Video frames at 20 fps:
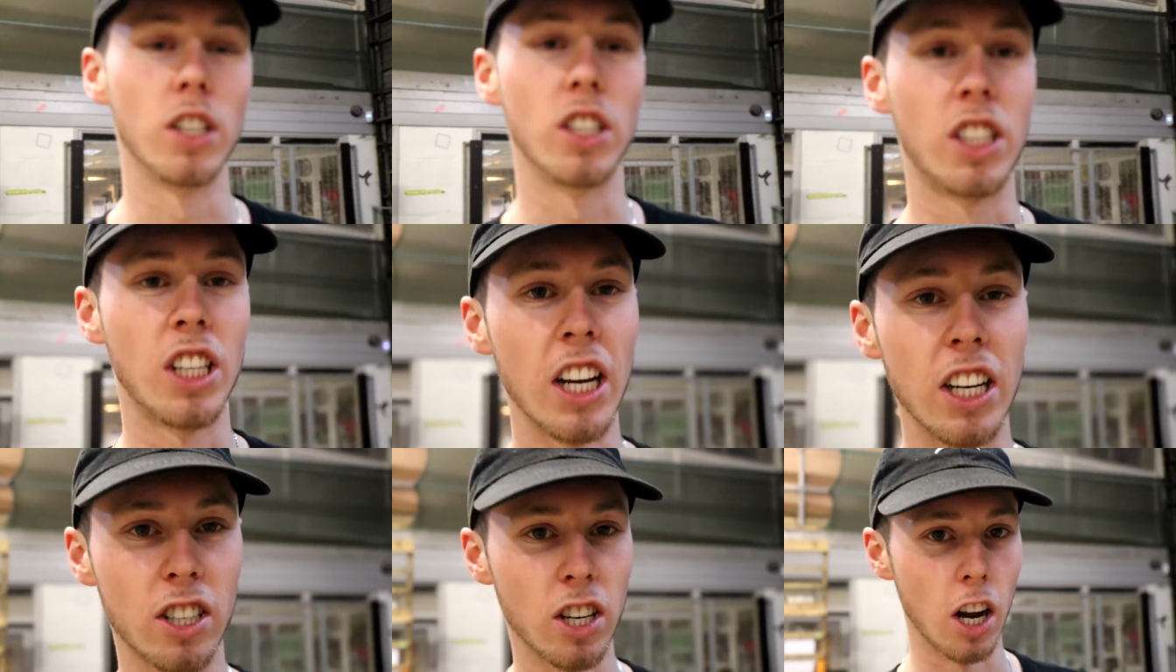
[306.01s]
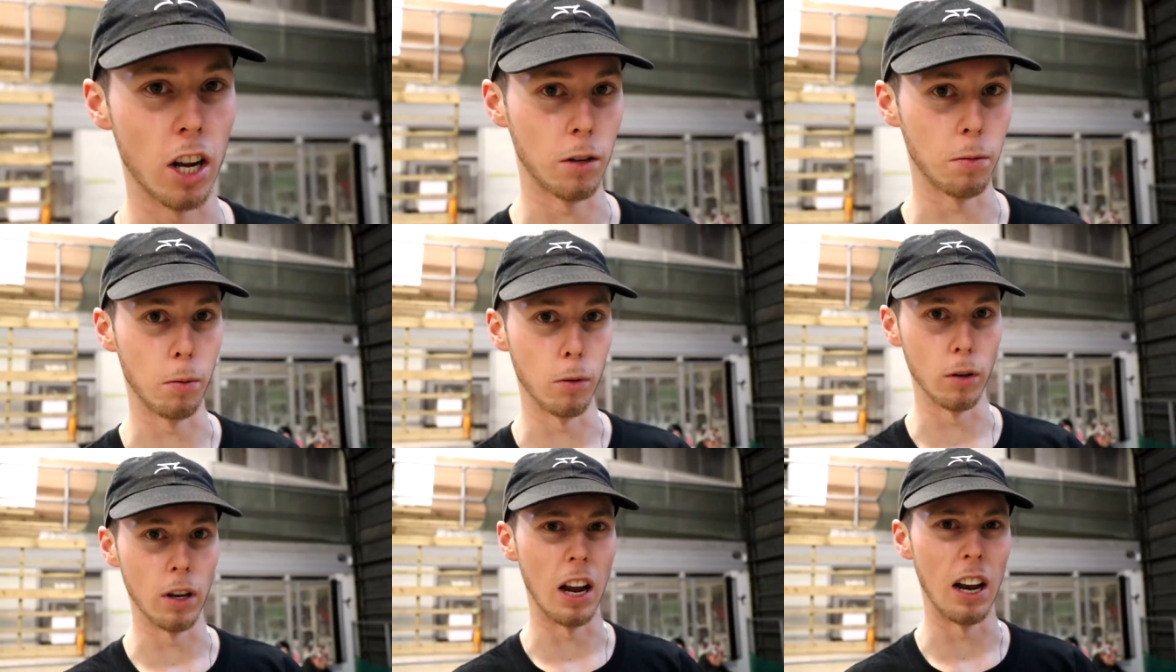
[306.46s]
Exchange had
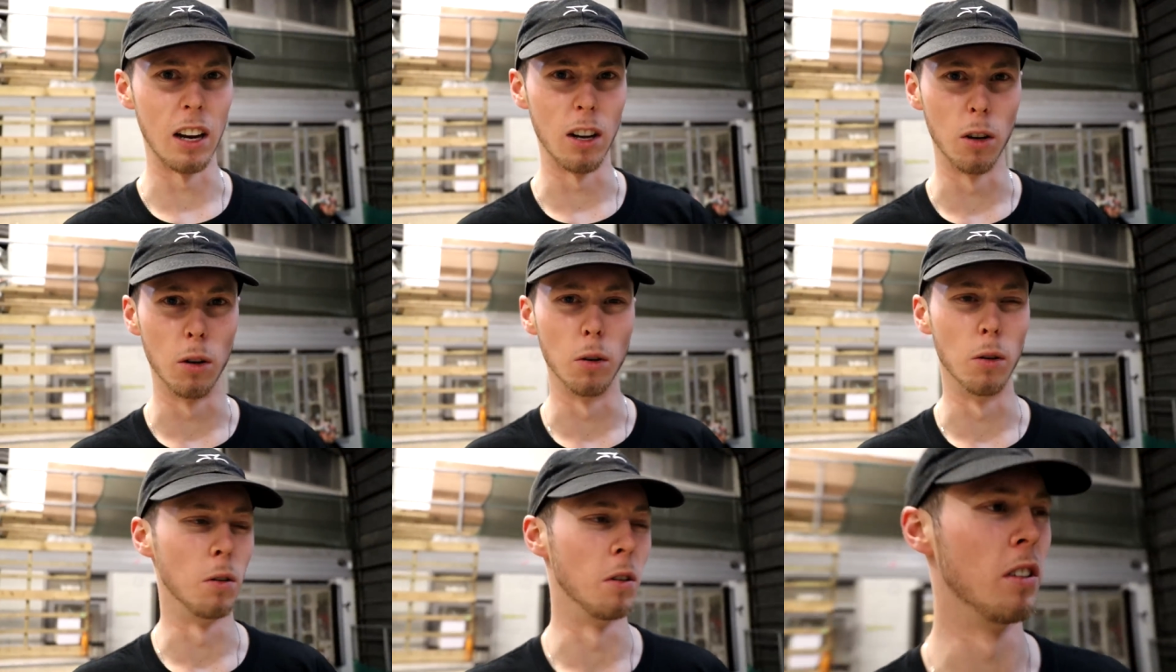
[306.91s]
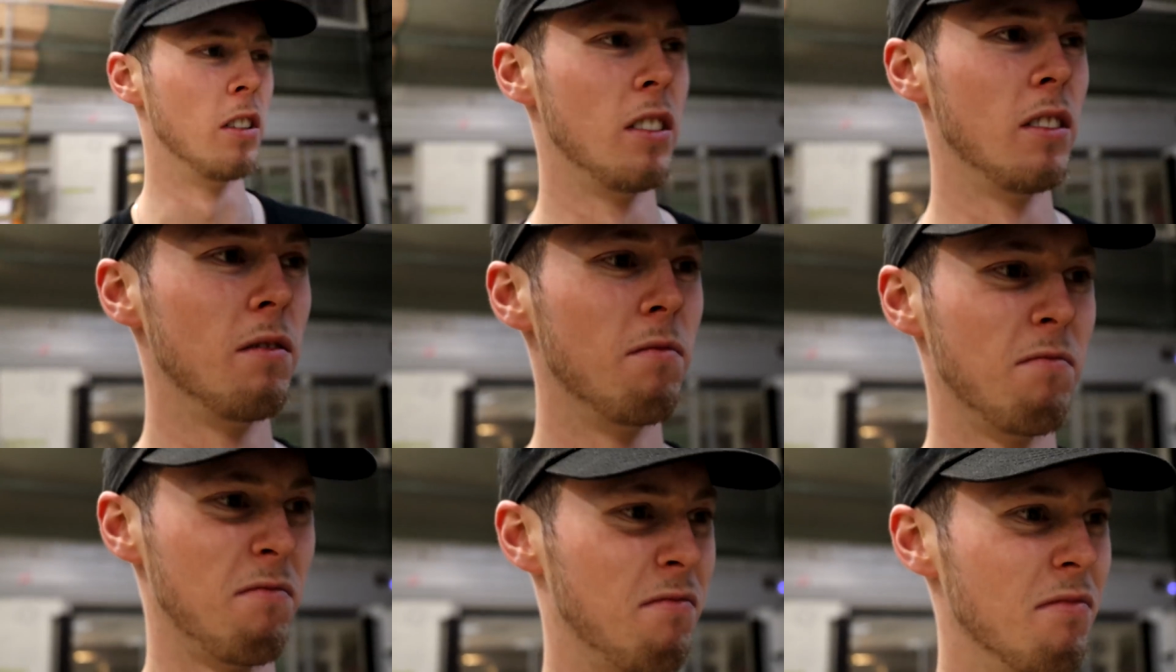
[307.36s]
to pull that little...
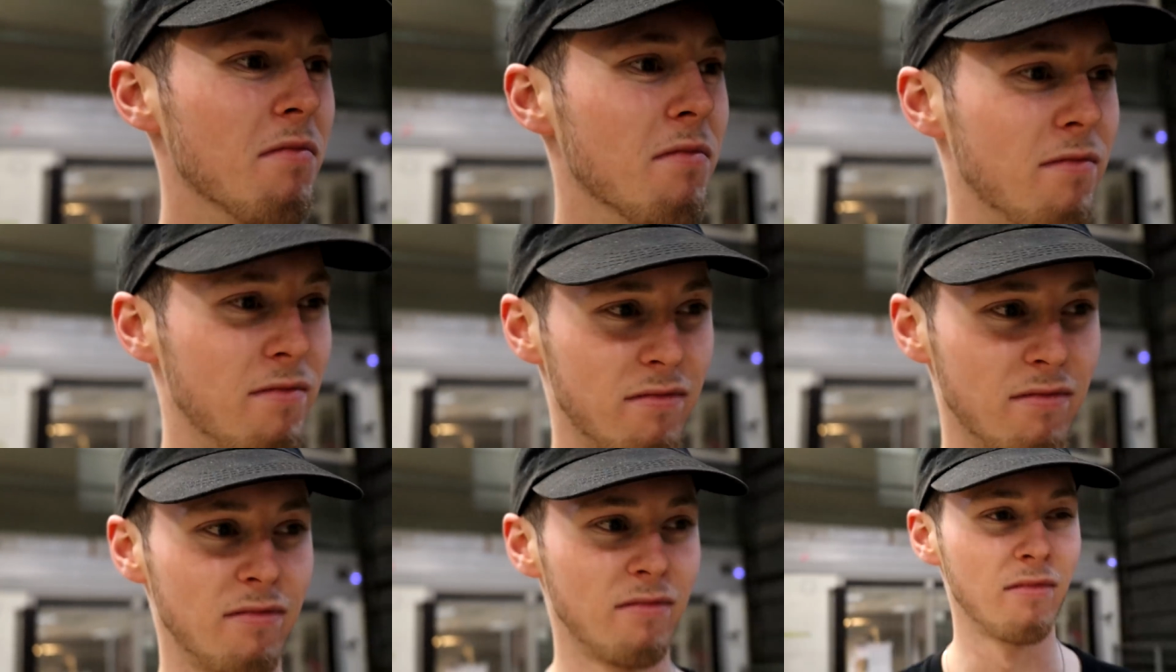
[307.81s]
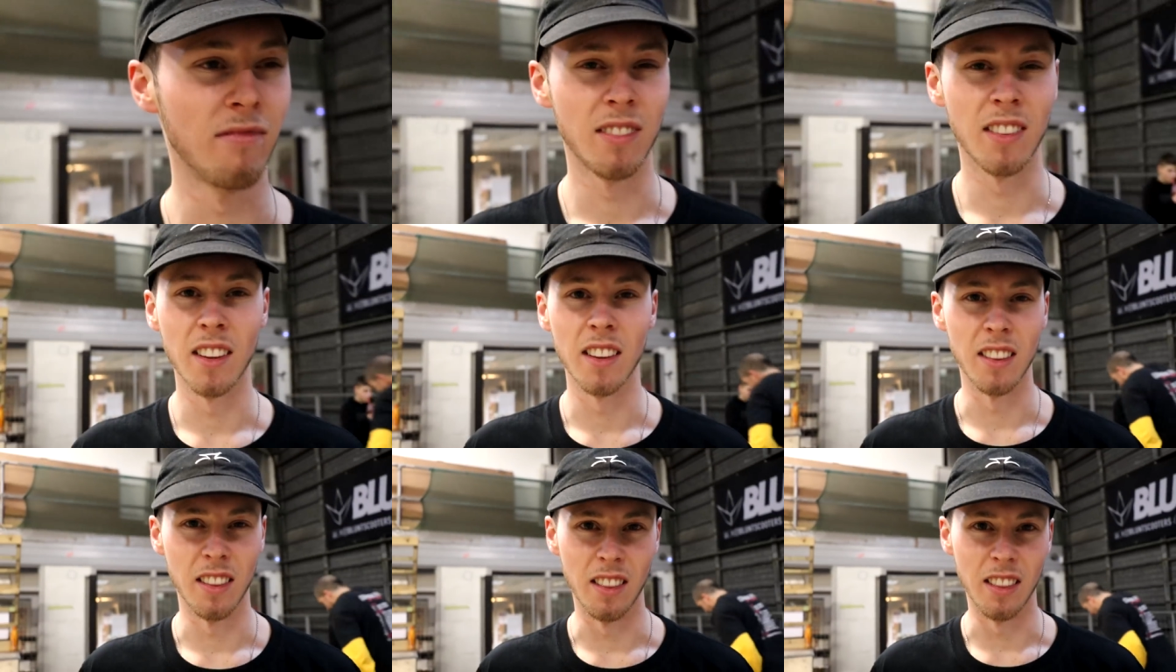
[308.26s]

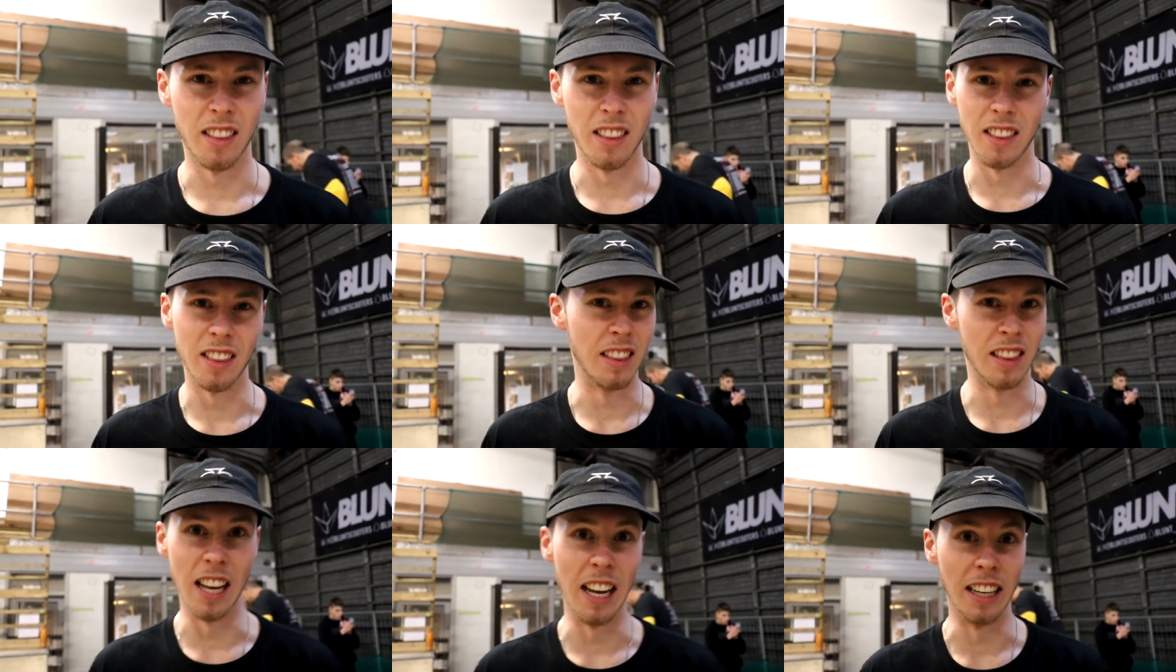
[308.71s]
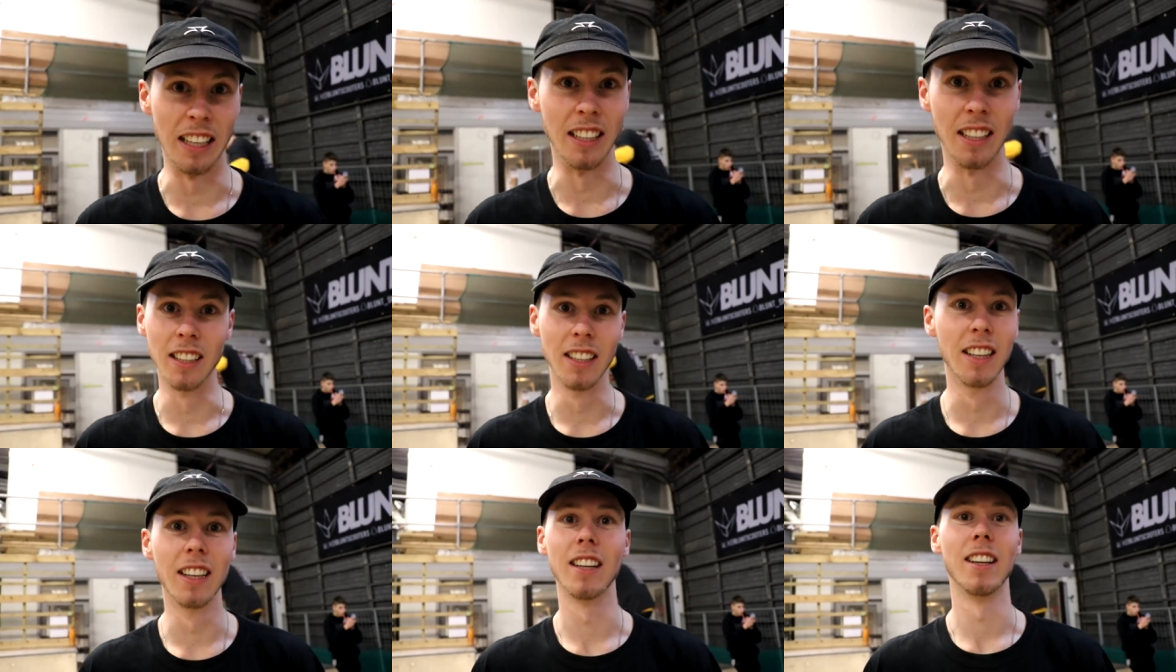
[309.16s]
That's stunt Thing.
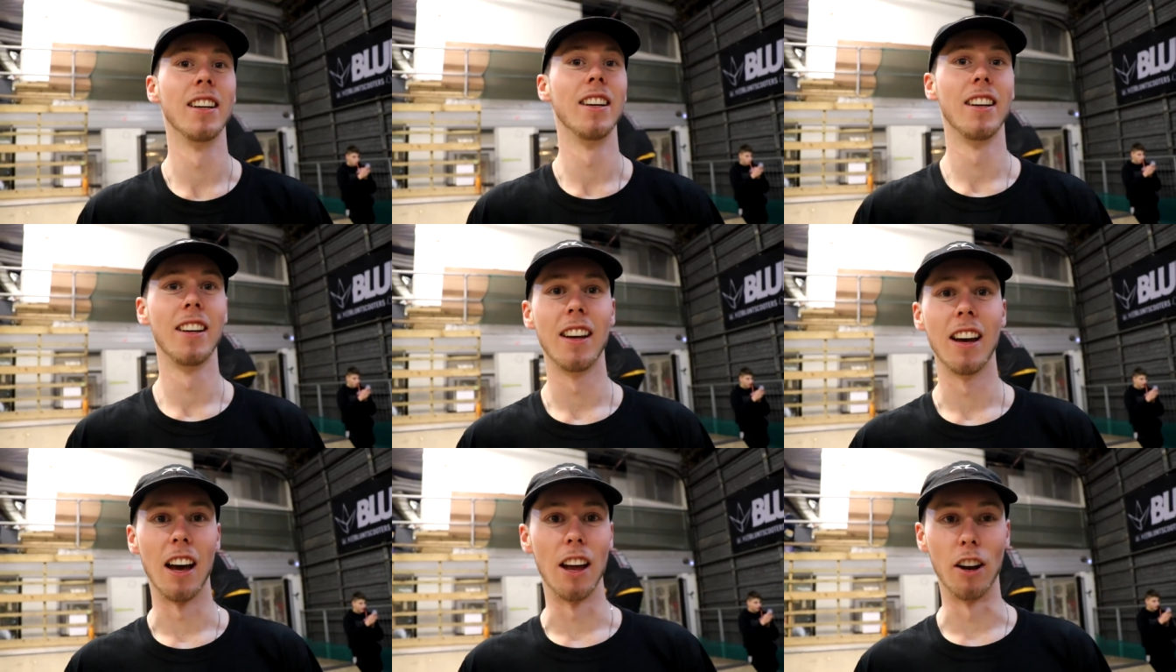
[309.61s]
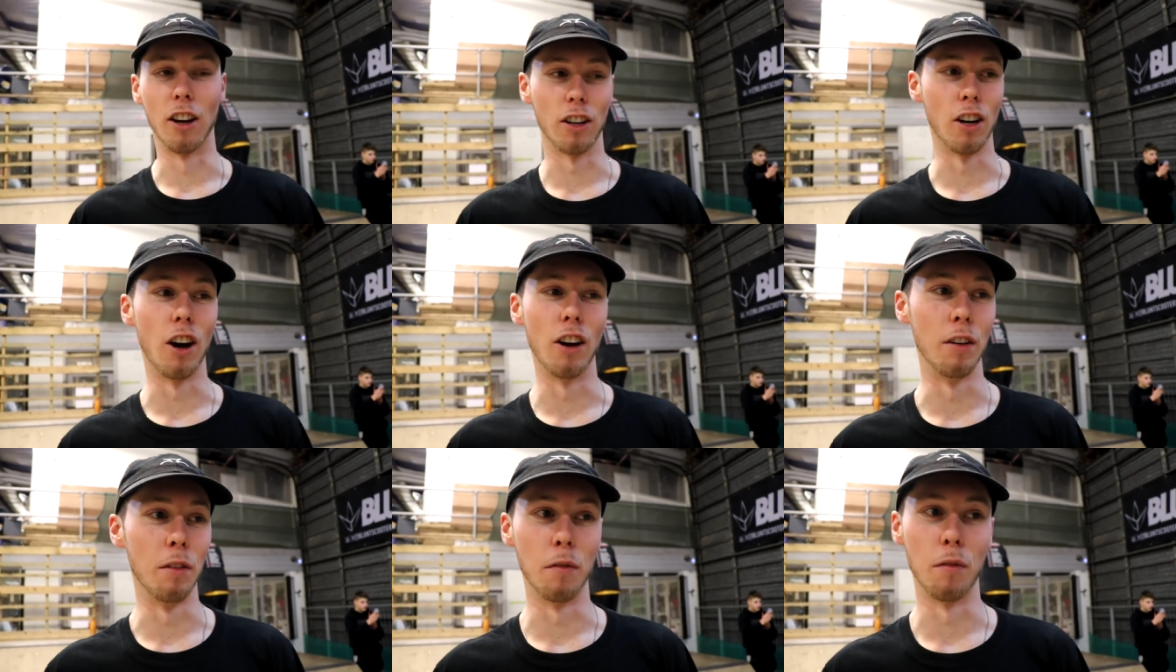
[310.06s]
Whatever that is. And I
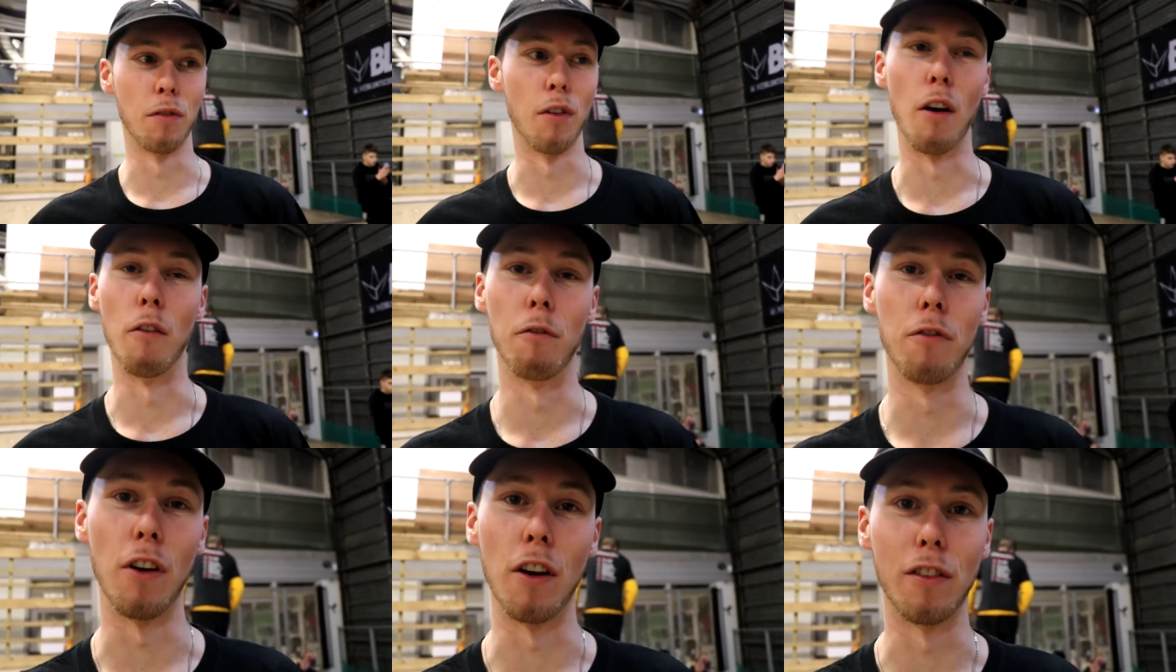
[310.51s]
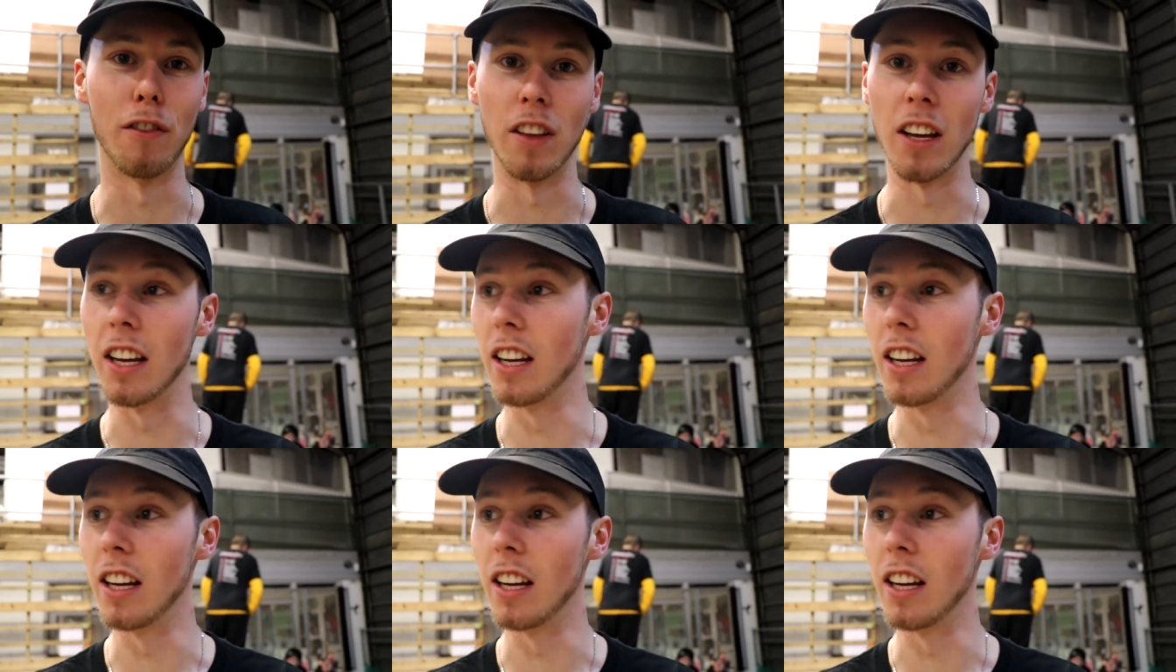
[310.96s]
can't even front 50.